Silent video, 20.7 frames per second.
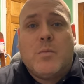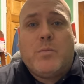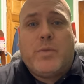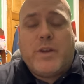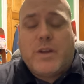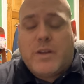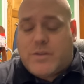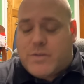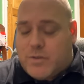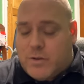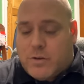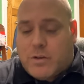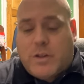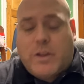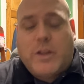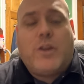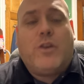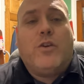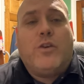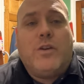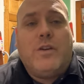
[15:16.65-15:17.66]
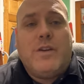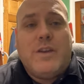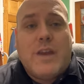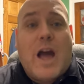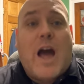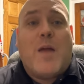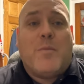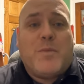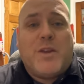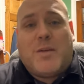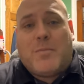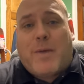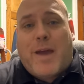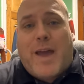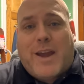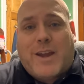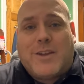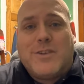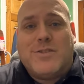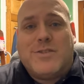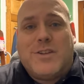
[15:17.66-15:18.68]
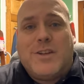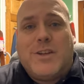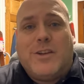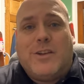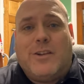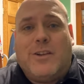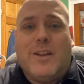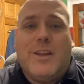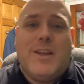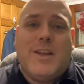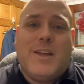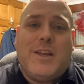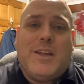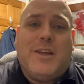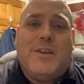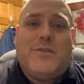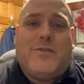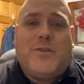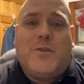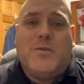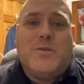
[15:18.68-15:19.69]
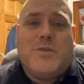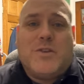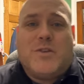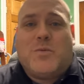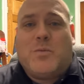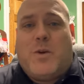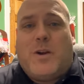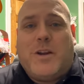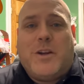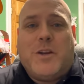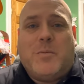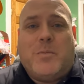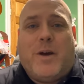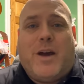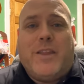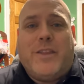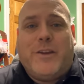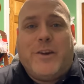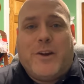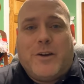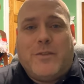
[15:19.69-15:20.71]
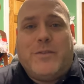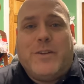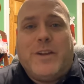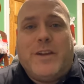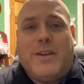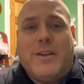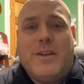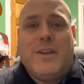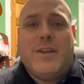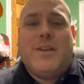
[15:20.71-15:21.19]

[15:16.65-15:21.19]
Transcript: but it certainly could not be a package deal if you just wanted to buy the RV.